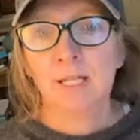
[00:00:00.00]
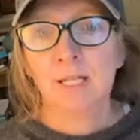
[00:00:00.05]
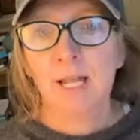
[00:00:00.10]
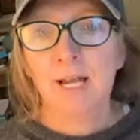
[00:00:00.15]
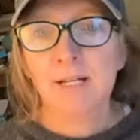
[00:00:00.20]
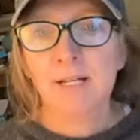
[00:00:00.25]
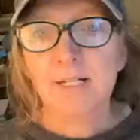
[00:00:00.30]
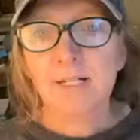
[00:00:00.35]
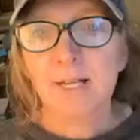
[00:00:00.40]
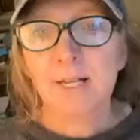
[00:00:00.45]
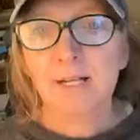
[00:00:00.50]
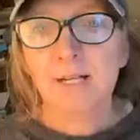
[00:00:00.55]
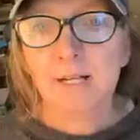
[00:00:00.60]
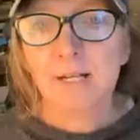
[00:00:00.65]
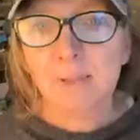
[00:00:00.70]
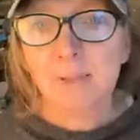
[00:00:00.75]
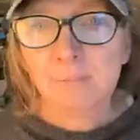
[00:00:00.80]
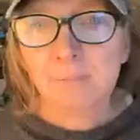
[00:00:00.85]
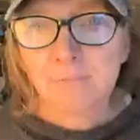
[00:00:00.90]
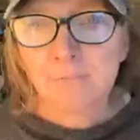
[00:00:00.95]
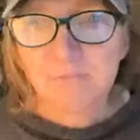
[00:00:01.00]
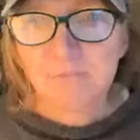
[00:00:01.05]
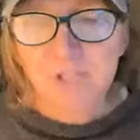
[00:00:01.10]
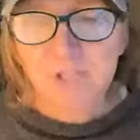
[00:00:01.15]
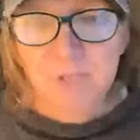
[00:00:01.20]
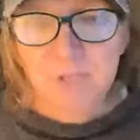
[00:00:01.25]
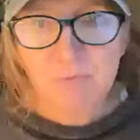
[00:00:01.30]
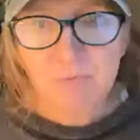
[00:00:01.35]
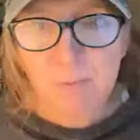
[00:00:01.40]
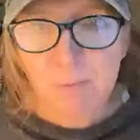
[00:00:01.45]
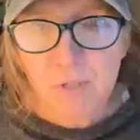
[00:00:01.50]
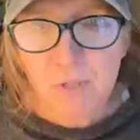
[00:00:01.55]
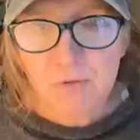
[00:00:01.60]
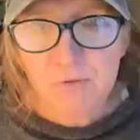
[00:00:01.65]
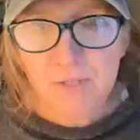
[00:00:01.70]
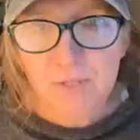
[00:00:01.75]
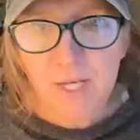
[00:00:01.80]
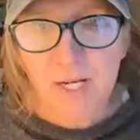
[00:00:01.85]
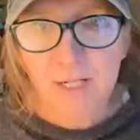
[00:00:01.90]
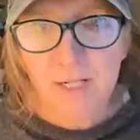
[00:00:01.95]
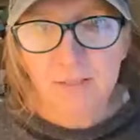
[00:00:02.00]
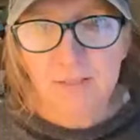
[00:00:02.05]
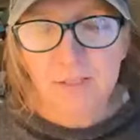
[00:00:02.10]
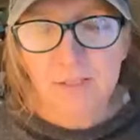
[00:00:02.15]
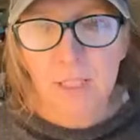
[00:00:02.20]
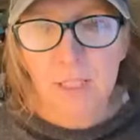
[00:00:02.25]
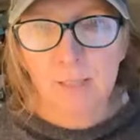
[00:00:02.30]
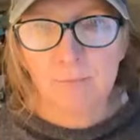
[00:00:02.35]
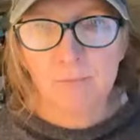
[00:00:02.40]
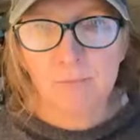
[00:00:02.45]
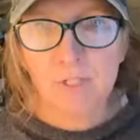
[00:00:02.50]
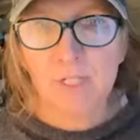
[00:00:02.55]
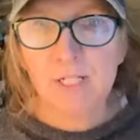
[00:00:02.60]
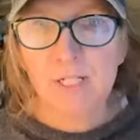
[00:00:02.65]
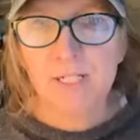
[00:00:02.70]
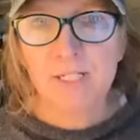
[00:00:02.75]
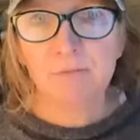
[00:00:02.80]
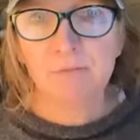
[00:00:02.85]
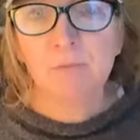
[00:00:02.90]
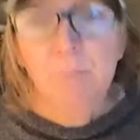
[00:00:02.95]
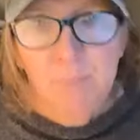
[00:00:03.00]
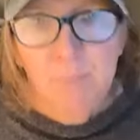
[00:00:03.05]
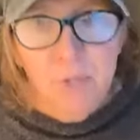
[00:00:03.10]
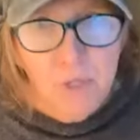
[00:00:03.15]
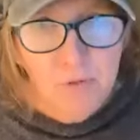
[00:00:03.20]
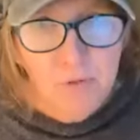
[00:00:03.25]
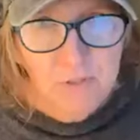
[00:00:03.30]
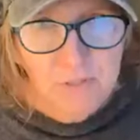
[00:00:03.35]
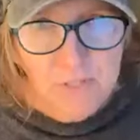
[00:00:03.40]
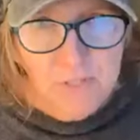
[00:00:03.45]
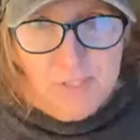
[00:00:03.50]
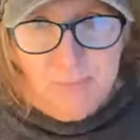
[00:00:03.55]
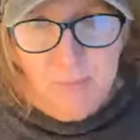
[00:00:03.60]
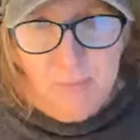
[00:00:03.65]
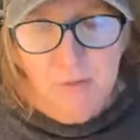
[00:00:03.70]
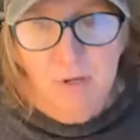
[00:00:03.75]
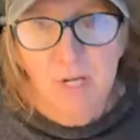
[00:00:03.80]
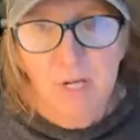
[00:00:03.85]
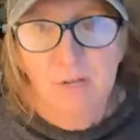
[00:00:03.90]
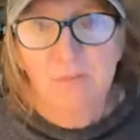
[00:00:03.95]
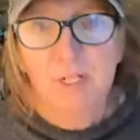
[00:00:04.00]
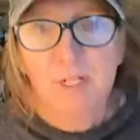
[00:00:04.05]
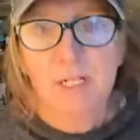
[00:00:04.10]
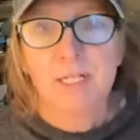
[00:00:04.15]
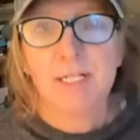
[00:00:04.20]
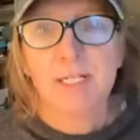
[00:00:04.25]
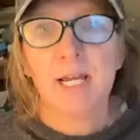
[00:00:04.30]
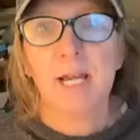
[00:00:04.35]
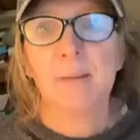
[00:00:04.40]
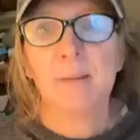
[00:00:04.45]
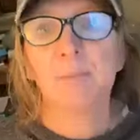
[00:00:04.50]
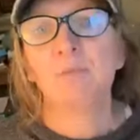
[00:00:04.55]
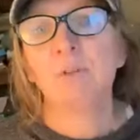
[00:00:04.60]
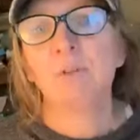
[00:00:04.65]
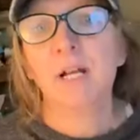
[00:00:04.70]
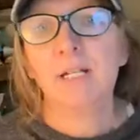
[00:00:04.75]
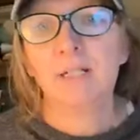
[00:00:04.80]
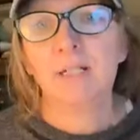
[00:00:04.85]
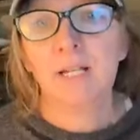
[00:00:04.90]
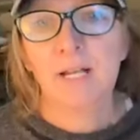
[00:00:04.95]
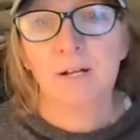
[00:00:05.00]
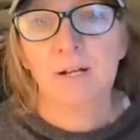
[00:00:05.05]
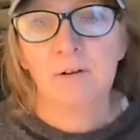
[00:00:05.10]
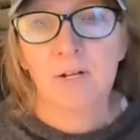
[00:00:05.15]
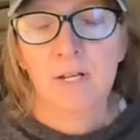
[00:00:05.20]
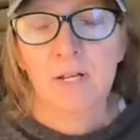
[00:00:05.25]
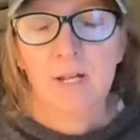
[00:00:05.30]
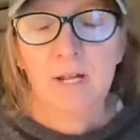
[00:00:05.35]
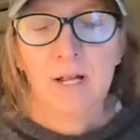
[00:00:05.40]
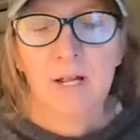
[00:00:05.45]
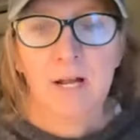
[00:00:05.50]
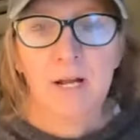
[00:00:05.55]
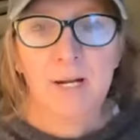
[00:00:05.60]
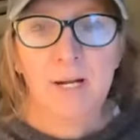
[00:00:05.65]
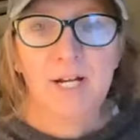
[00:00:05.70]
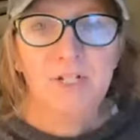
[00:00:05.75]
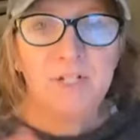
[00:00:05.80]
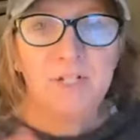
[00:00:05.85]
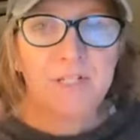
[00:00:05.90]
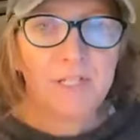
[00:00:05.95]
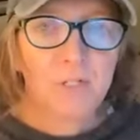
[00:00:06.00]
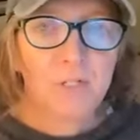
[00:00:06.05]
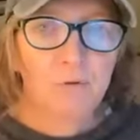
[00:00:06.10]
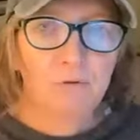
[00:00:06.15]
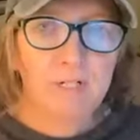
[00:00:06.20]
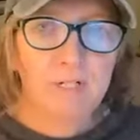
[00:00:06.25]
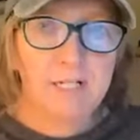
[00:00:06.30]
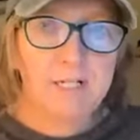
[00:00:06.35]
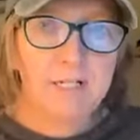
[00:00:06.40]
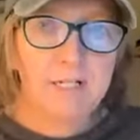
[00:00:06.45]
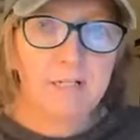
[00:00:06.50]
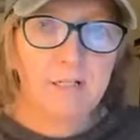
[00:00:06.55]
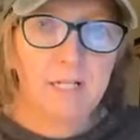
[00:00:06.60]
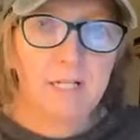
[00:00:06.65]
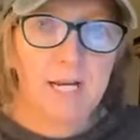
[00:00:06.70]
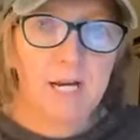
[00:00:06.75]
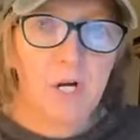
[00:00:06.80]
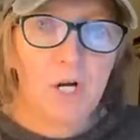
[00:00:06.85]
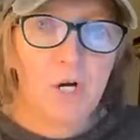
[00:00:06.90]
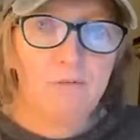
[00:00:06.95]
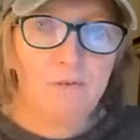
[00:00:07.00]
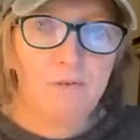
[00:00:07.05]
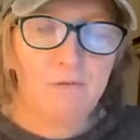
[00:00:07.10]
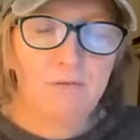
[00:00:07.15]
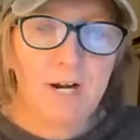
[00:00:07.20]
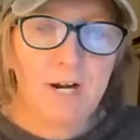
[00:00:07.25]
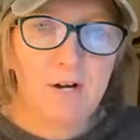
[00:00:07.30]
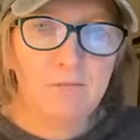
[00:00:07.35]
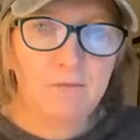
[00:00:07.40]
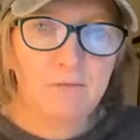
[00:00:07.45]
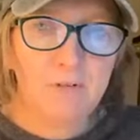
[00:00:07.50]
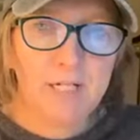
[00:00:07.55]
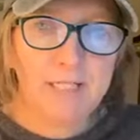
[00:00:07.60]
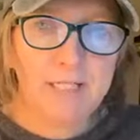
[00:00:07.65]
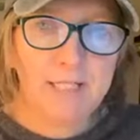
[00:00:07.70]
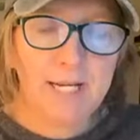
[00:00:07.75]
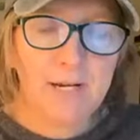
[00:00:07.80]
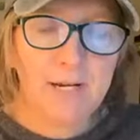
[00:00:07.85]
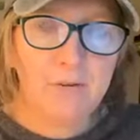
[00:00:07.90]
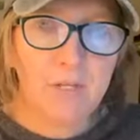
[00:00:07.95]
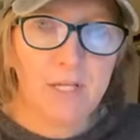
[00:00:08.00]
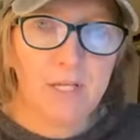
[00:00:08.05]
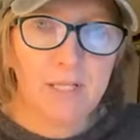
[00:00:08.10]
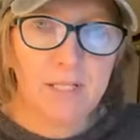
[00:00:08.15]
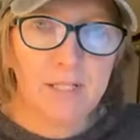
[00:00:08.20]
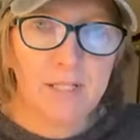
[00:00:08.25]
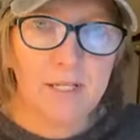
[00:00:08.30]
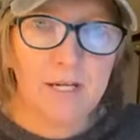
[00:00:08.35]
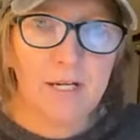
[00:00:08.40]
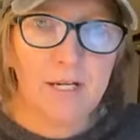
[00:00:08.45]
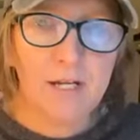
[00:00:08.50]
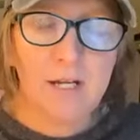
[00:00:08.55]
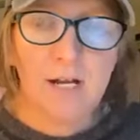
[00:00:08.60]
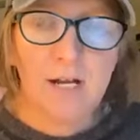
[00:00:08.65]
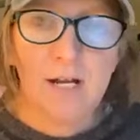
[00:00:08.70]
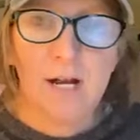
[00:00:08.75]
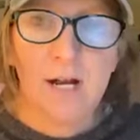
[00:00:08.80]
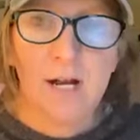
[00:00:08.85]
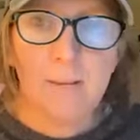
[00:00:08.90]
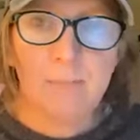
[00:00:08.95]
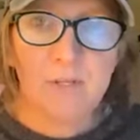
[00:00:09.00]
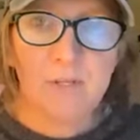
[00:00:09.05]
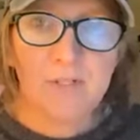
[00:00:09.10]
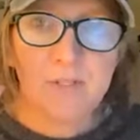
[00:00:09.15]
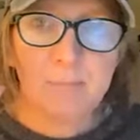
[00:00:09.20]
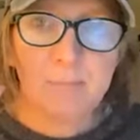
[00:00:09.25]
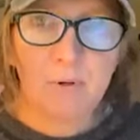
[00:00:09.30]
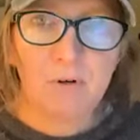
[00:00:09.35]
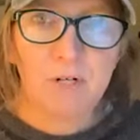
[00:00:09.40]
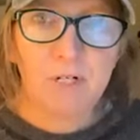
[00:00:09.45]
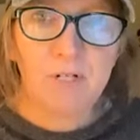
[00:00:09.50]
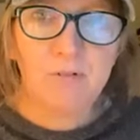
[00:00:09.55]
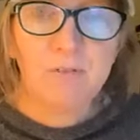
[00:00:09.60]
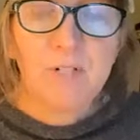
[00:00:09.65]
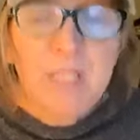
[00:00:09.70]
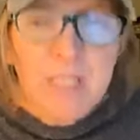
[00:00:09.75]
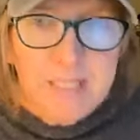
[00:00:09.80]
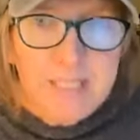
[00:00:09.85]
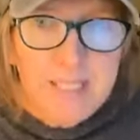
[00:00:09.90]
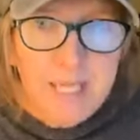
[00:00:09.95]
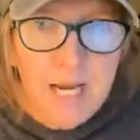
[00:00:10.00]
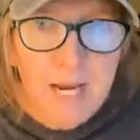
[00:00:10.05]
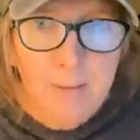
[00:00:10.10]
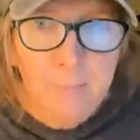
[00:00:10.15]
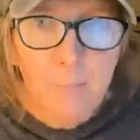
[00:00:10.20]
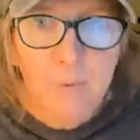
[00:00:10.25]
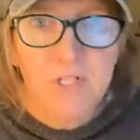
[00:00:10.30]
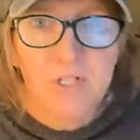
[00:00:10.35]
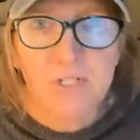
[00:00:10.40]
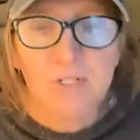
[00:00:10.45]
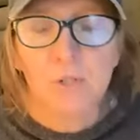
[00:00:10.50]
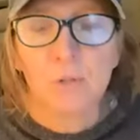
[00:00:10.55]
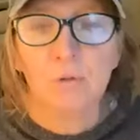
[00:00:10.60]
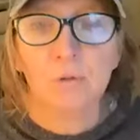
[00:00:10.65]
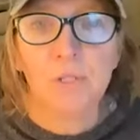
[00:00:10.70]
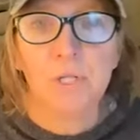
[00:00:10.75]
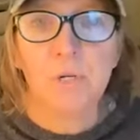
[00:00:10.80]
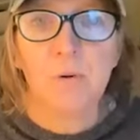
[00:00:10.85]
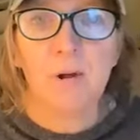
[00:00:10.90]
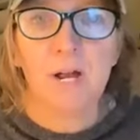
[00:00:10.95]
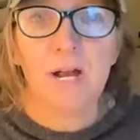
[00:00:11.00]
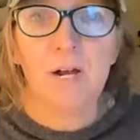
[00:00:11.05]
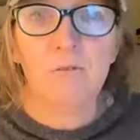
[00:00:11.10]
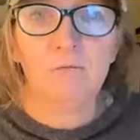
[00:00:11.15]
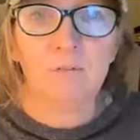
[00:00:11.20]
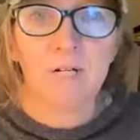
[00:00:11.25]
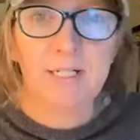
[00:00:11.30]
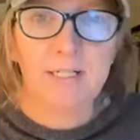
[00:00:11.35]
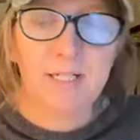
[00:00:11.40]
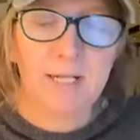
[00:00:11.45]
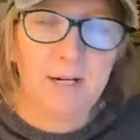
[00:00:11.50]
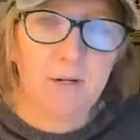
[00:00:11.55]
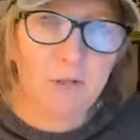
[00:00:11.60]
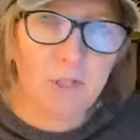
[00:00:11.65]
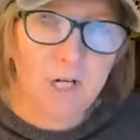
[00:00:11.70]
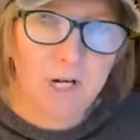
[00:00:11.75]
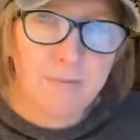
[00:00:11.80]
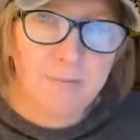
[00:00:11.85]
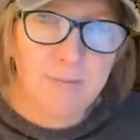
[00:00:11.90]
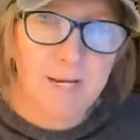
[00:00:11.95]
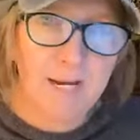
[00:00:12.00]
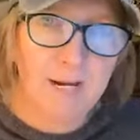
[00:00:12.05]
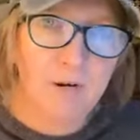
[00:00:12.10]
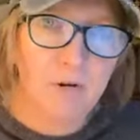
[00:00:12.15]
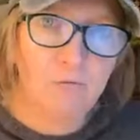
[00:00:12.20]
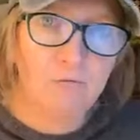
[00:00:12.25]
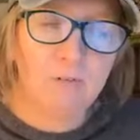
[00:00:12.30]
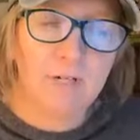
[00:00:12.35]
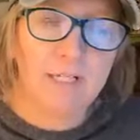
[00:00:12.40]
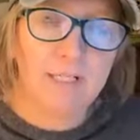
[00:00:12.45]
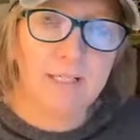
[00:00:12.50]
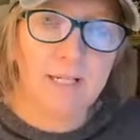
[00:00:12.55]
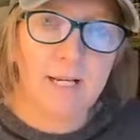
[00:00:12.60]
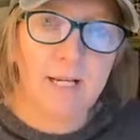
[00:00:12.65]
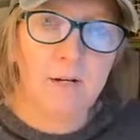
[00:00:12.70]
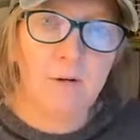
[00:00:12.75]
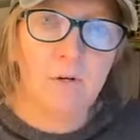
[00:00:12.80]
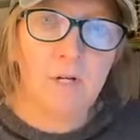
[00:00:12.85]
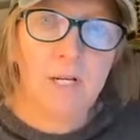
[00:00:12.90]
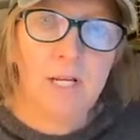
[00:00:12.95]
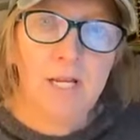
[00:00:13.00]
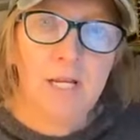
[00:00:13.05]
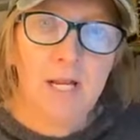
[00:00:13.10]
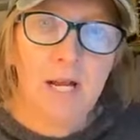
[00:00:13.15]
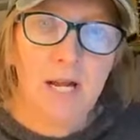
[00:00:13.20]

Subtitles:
And just rebuke that. You need to rebuke the spirit of Keteb right now. I just decree and declare over Ralph right now that the spirit of Keteb, we just call you out right now. Come out right now.